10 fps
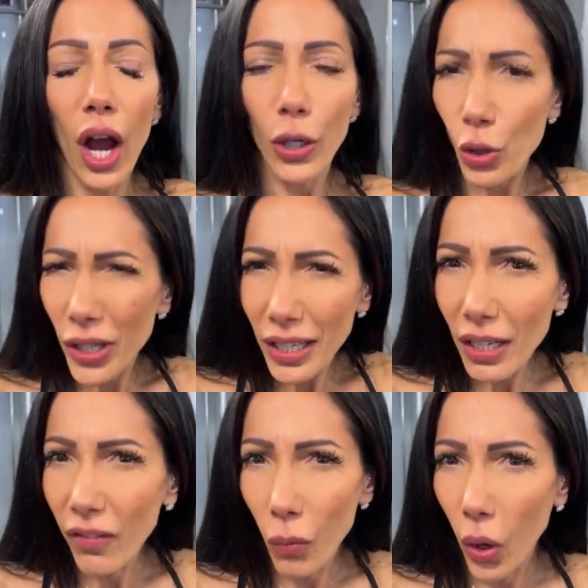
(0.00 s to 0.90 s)
are you drinking
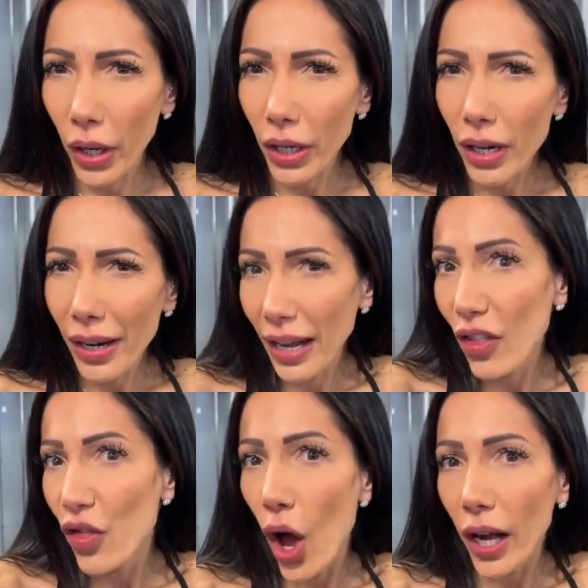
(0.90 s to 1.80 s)
enough water? And
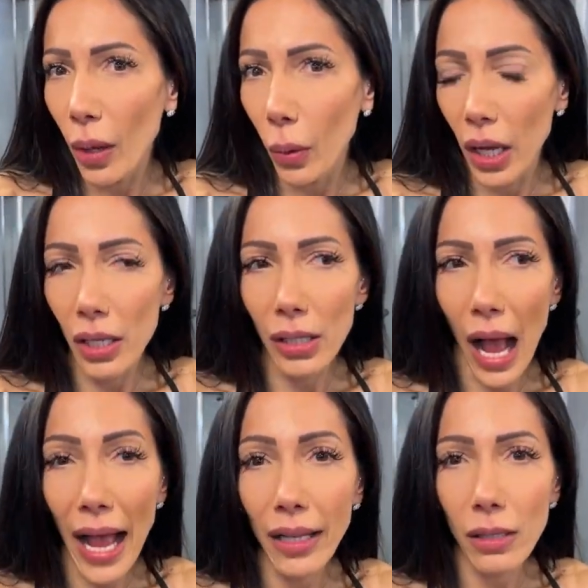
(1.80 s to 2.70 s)
I thought I was.
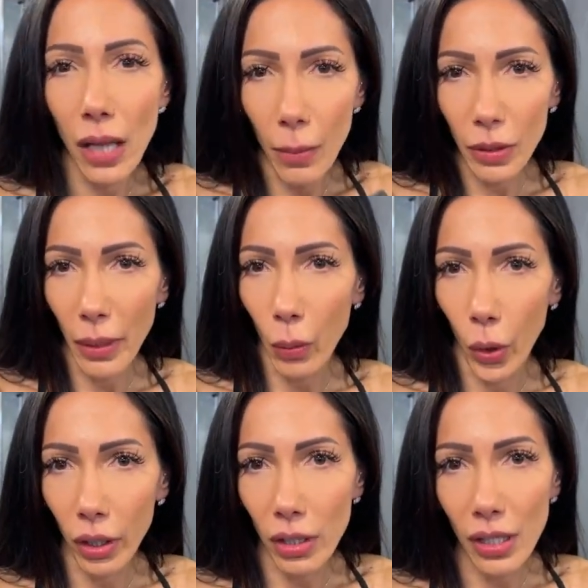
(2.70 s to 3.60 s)
I doubled my
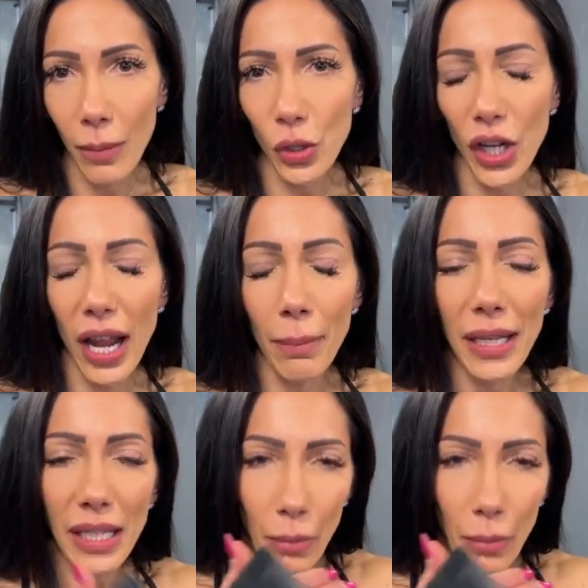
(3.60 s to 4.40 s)
water consumption, and my